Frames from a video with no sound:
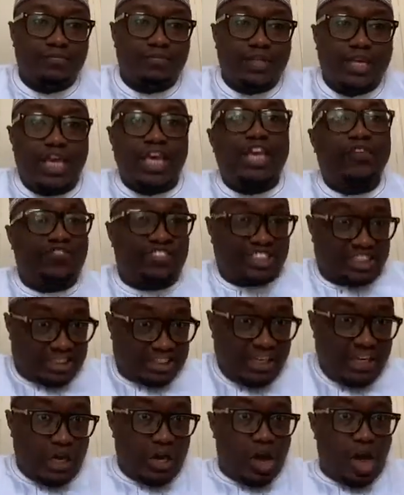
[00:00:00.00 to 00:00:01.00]
If
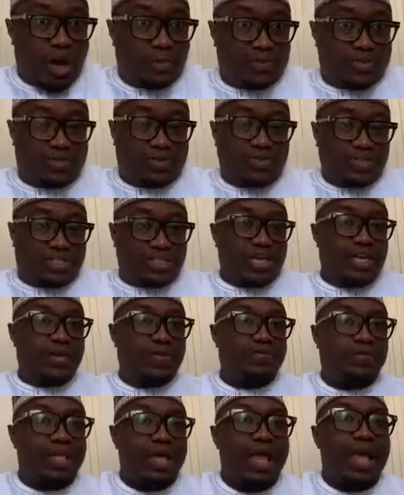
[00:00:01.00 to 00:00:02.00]
she opts to
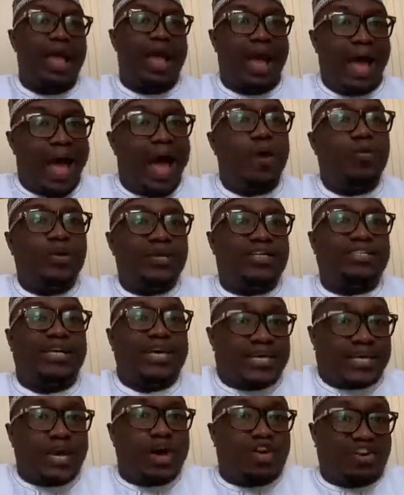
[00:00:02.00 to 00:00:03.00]
say, I will take
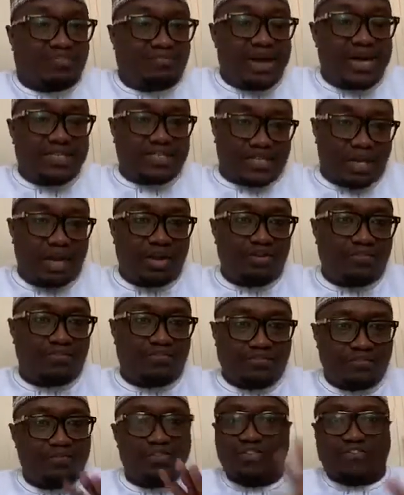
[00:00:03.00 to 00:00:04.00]
care of myself,
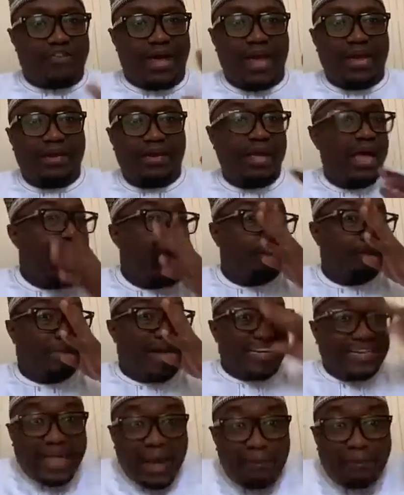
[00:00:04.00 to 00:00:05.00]
fine. But
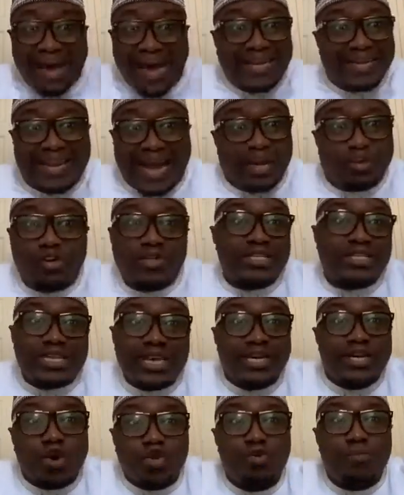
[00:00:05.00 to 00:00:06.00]
the man cannot say
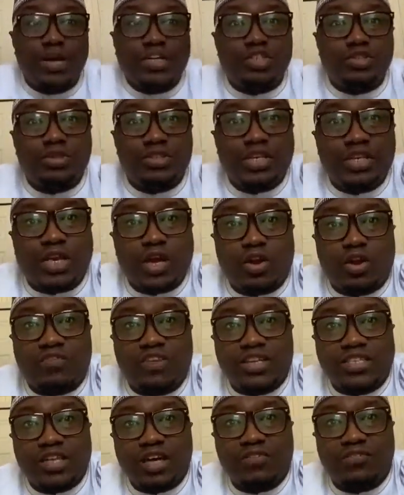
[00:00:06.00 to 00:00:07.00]
the woman should take care of
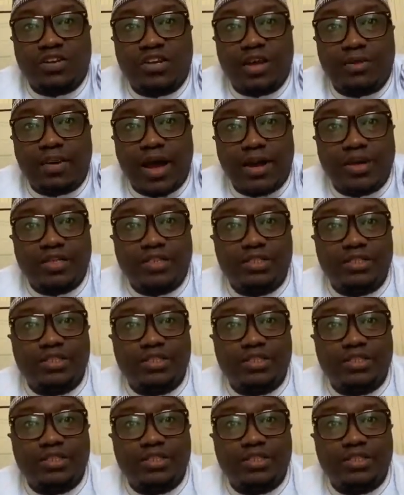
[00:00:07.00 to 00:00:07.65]
herself in the marriage.